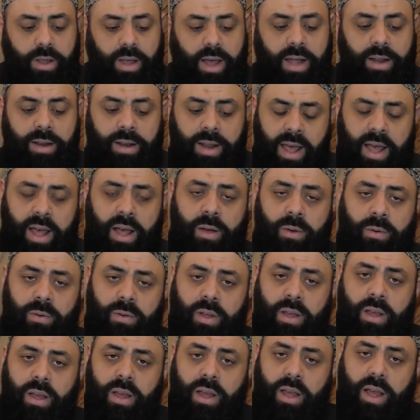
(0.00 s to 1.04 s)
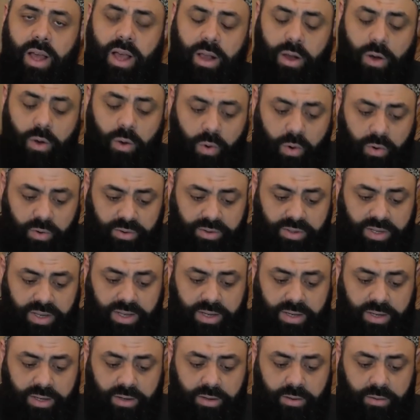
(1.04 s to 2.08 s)
And now,
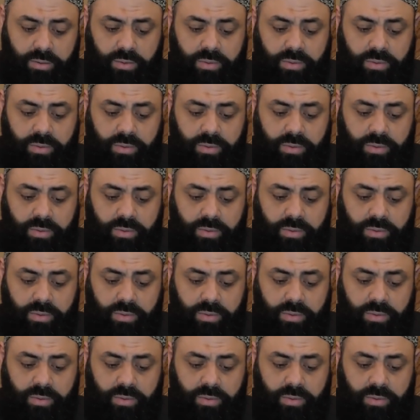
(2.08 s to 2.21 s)
according